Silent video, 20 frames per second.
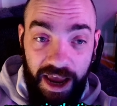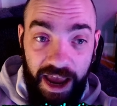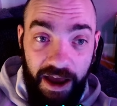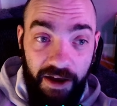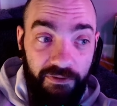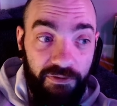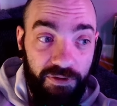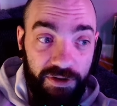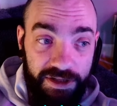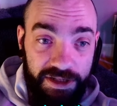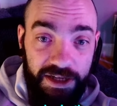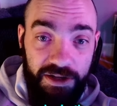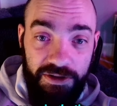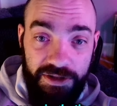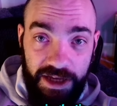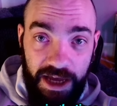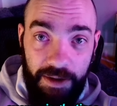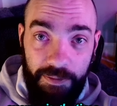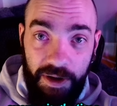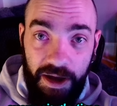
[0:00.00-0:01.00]
Every single
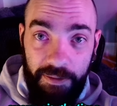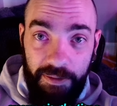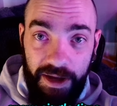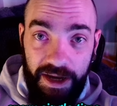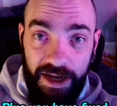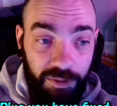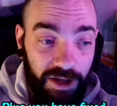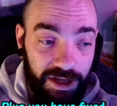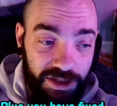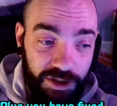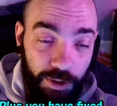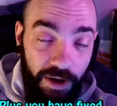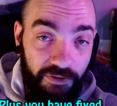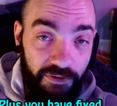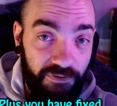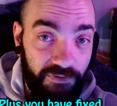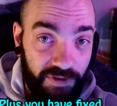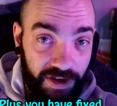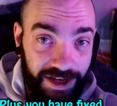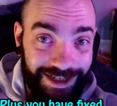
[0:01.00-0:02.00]
time I'm in. Plus you
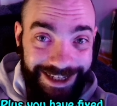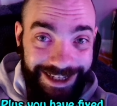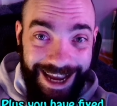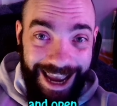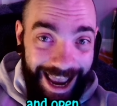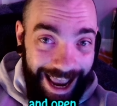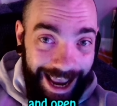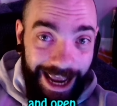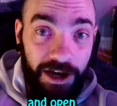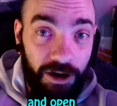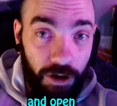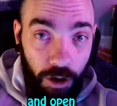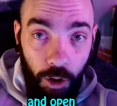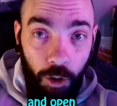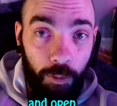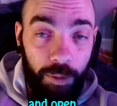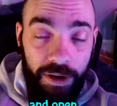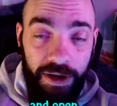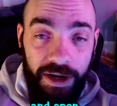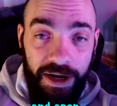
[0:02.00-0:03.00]
have fixed and
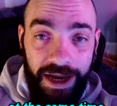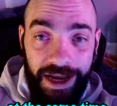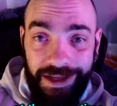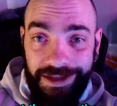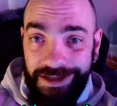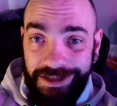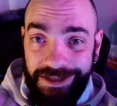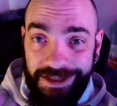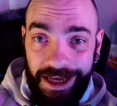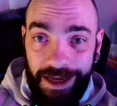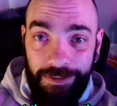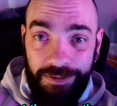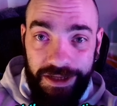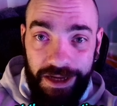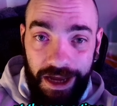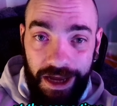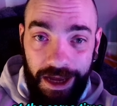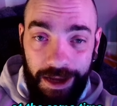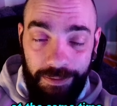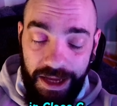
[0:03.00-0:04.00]
open at the same
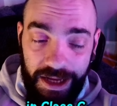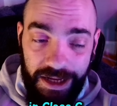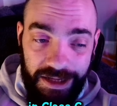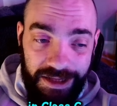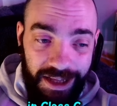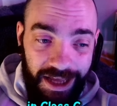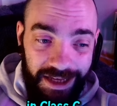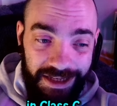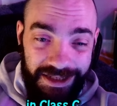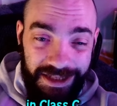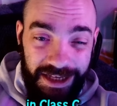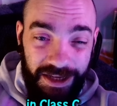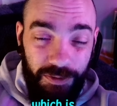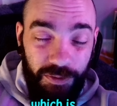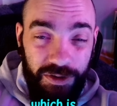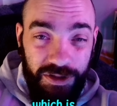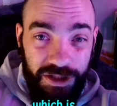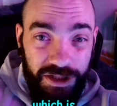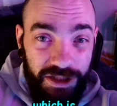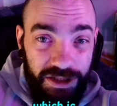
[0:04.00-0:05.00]
time in Class C,
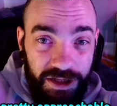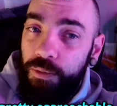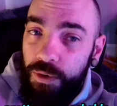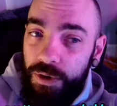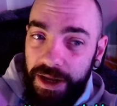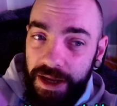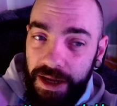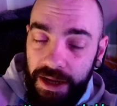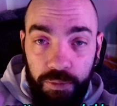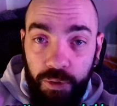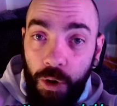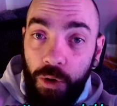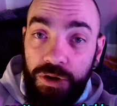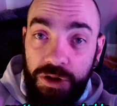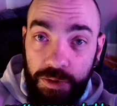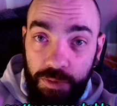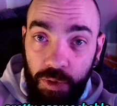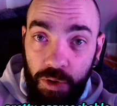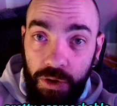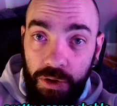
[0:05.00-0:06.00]
which is pretty
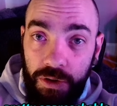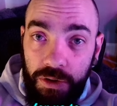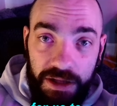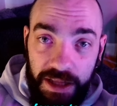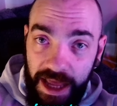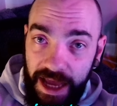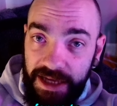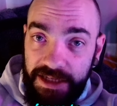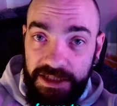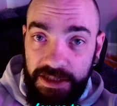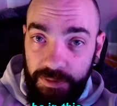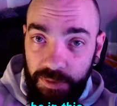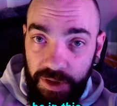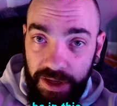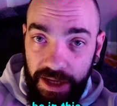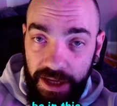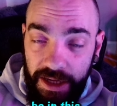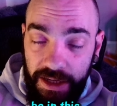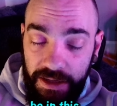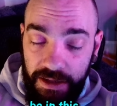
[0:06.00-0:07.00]
approachable class to be
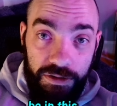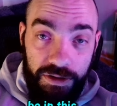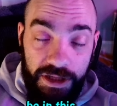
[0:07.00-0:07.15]
in.